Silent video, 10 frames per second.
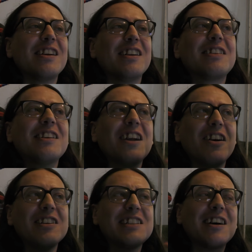you
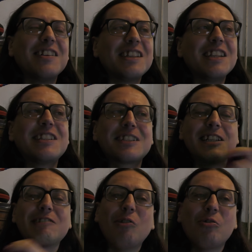know, it's like this,
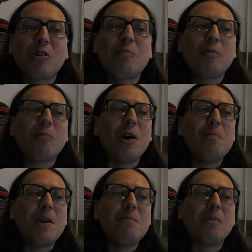this small group of
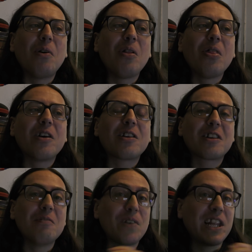white people that
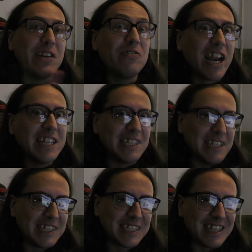are completely
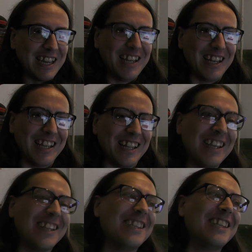racist.
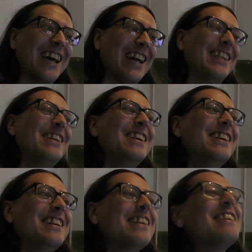And then